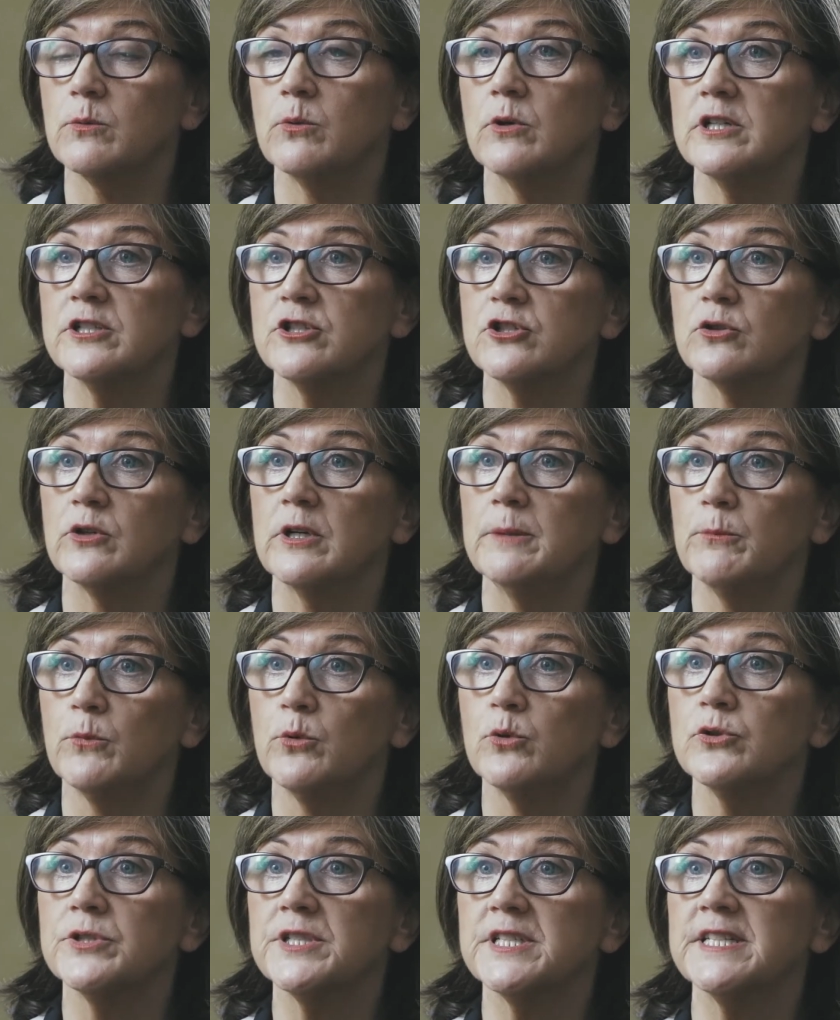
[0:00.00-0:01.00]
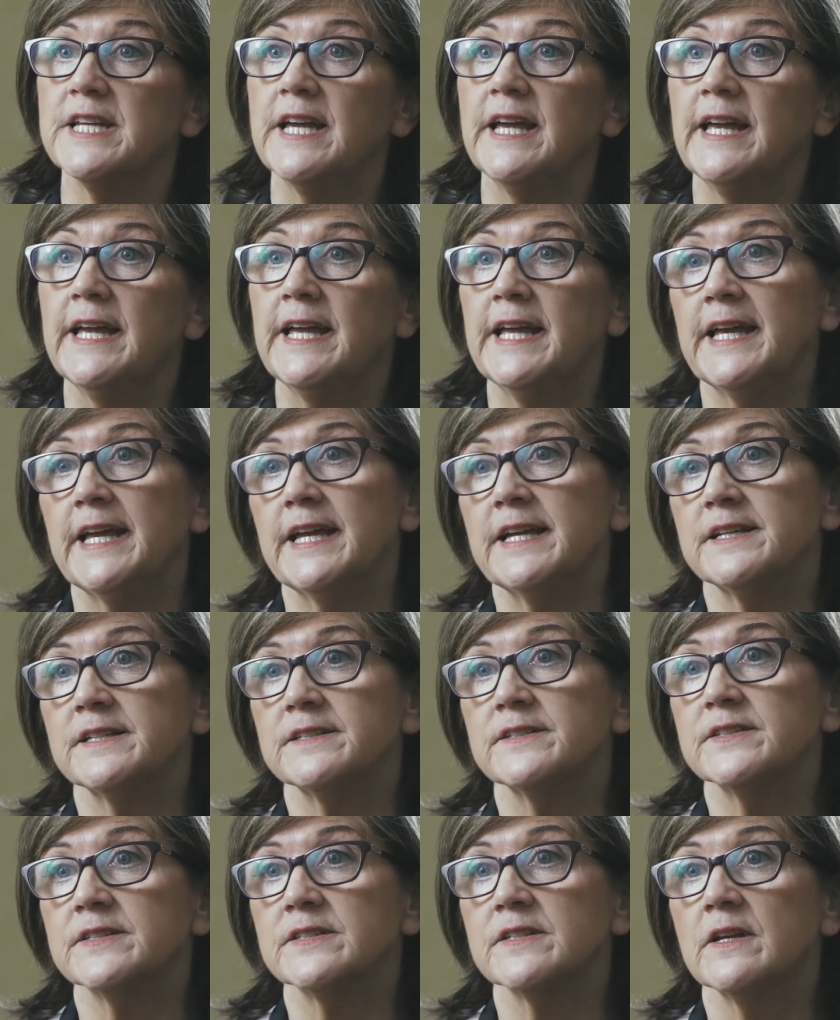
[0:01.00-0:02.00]
What I enjoy most
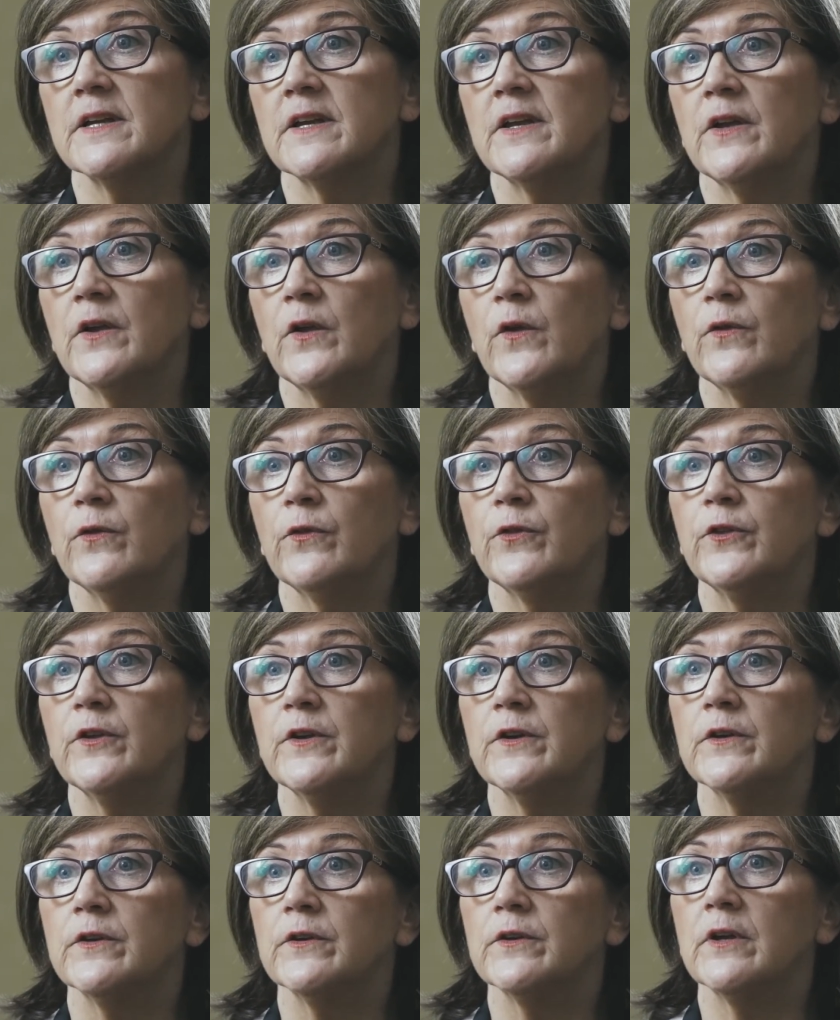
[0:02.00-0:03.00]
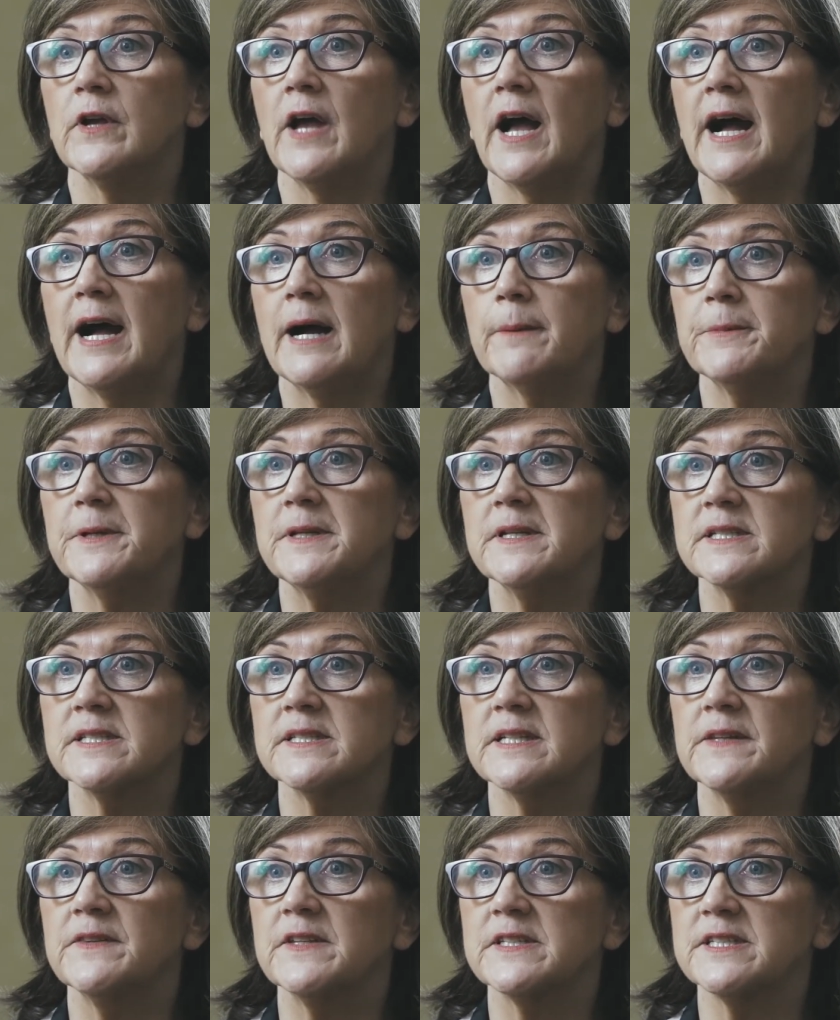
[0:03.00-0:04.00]
is the
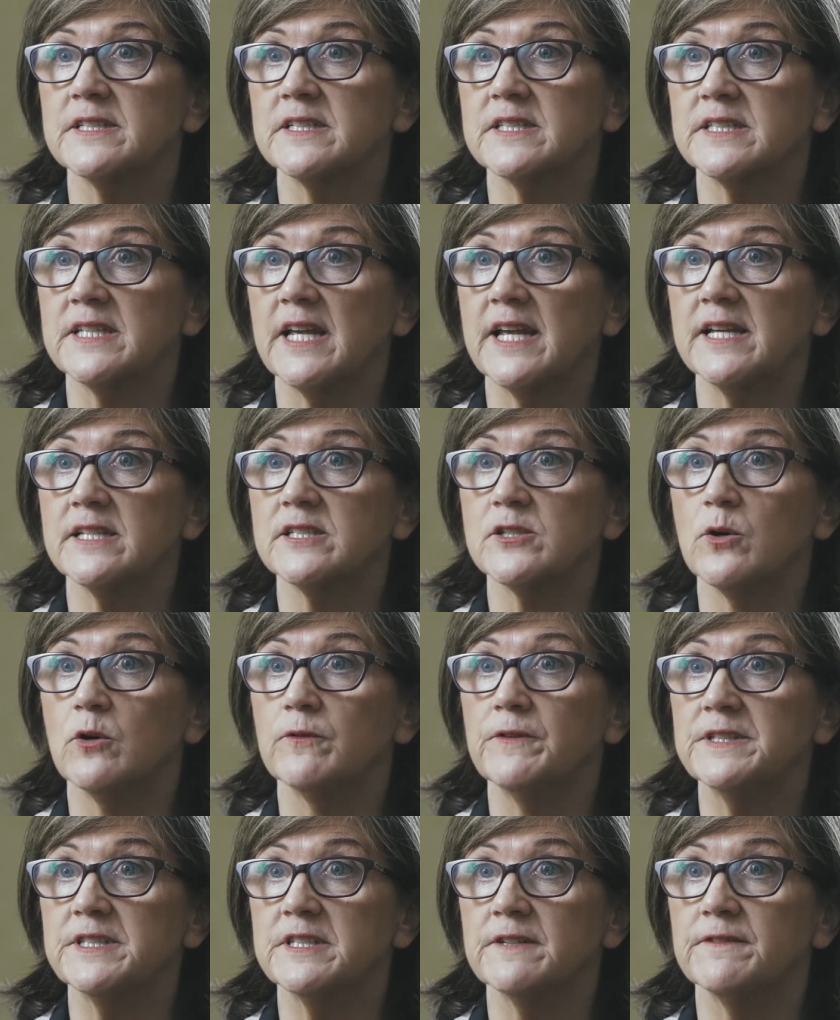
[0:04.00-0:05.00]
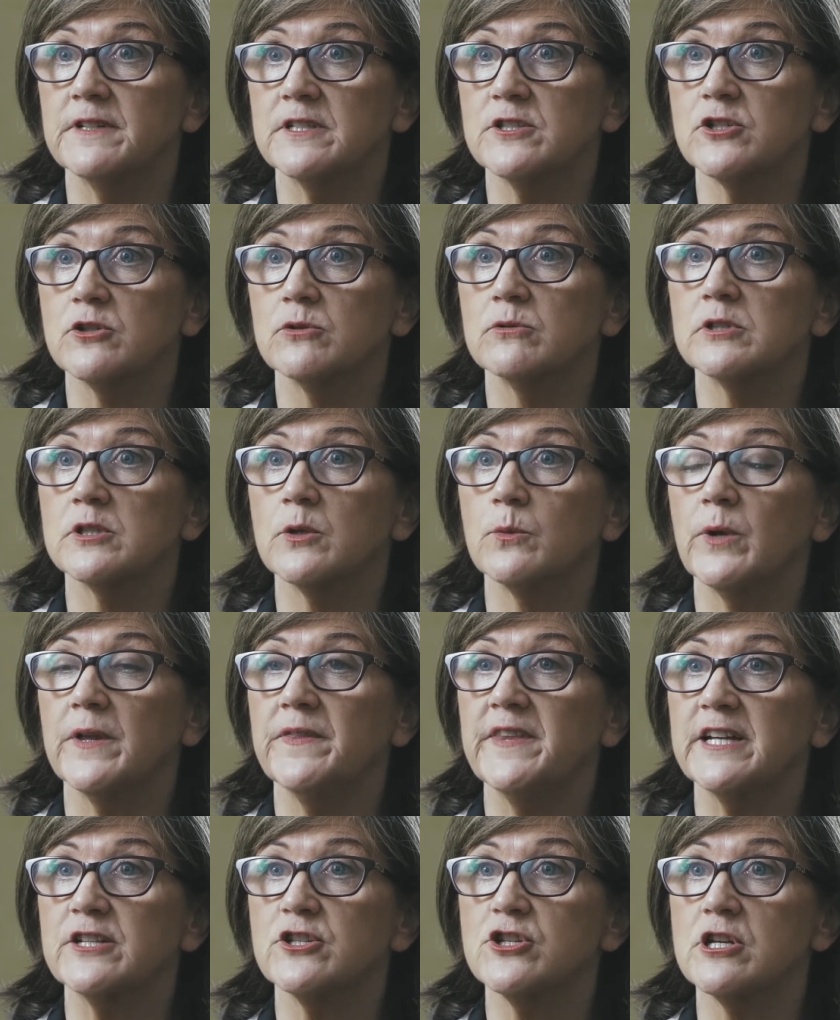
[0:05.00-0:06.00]
happiness and the success of individuals when
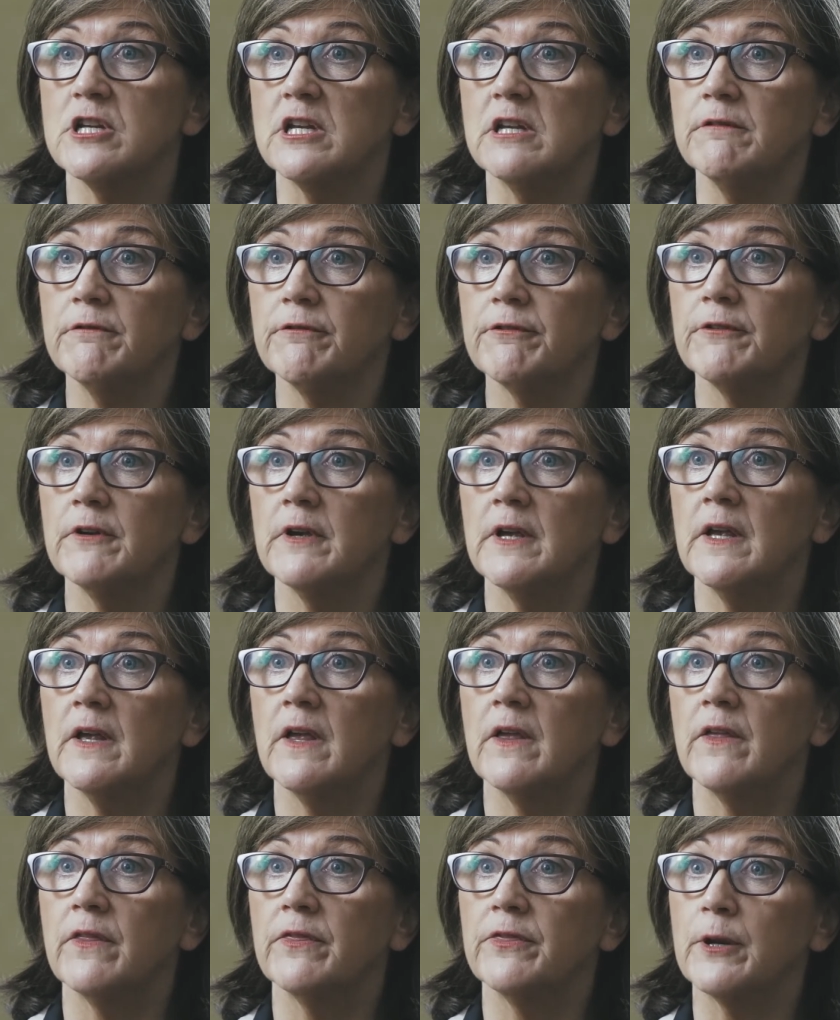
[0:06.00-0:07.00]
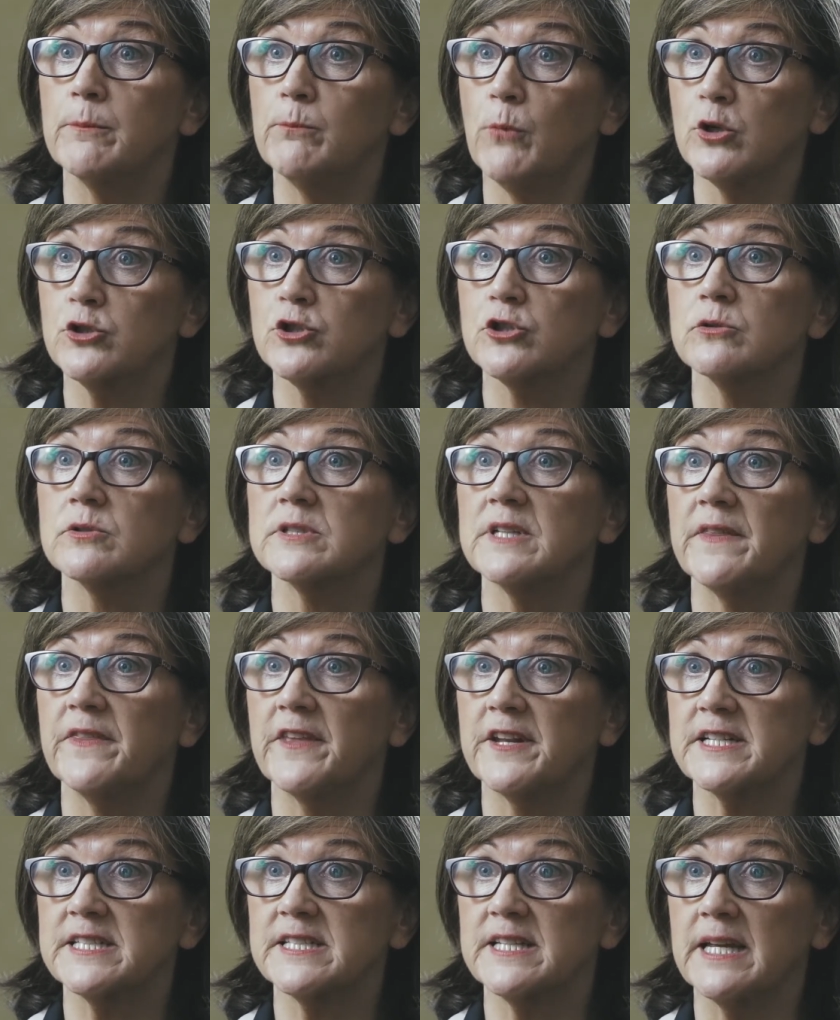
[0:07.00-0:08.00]
they achieve their modules and
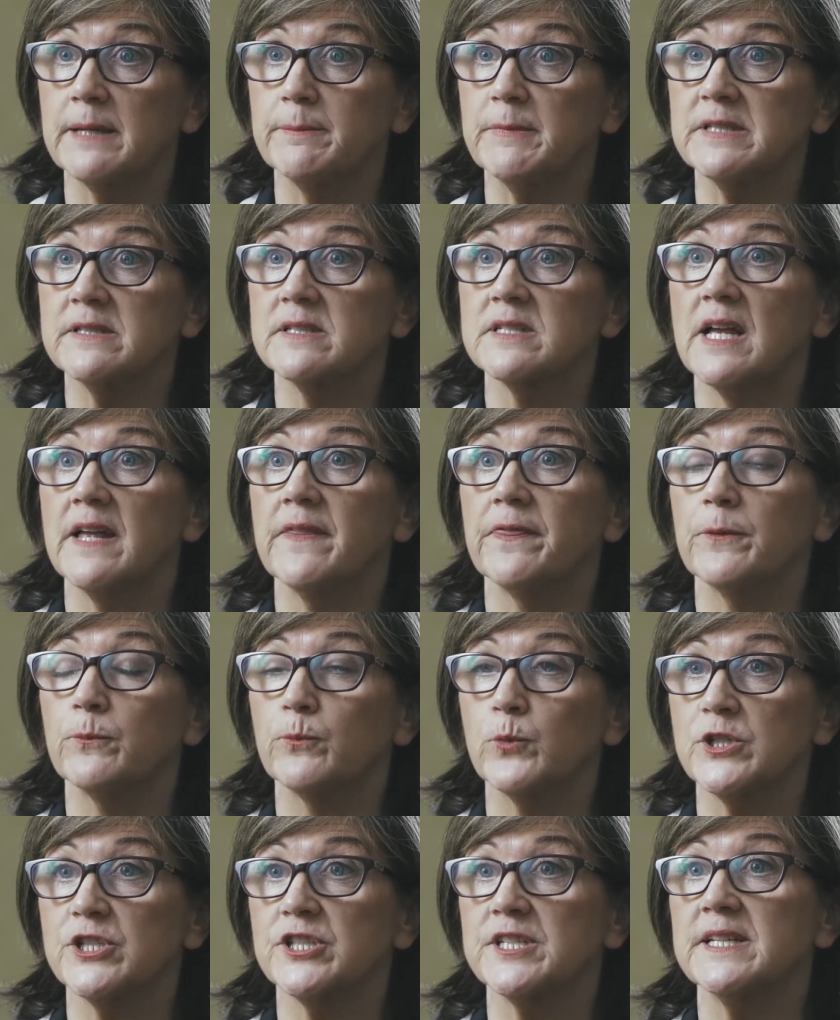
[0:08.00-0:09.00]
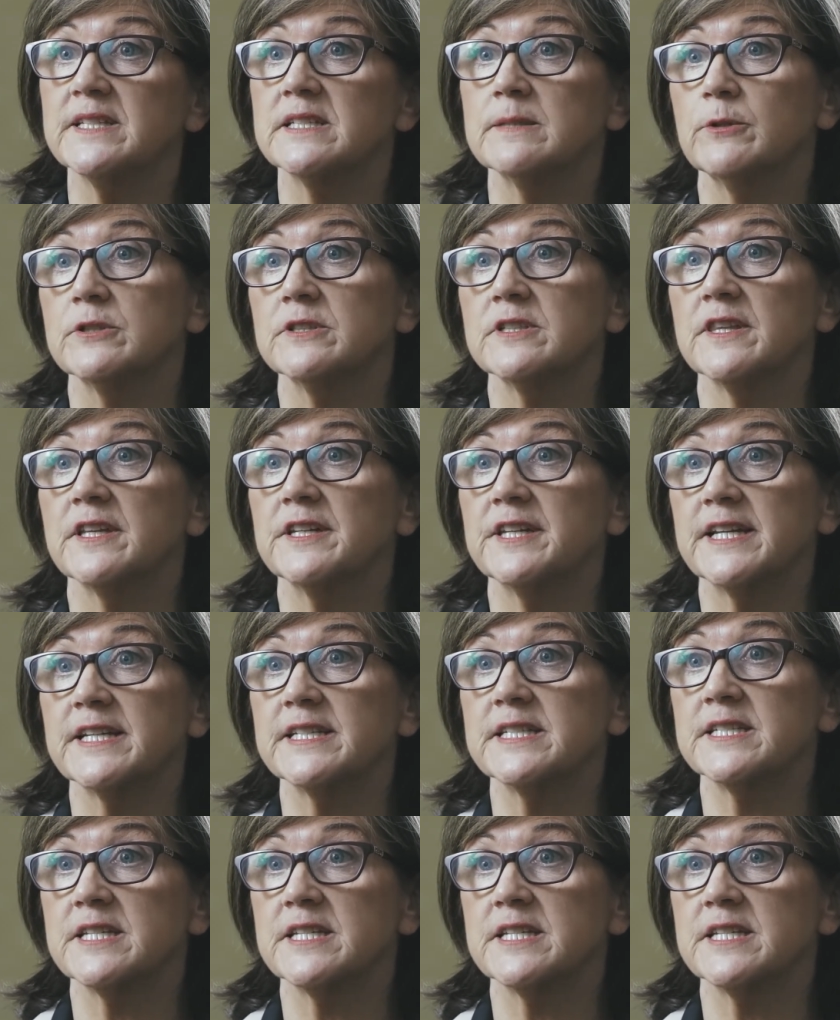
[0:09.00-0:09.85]
their assignments, which takes them on to their next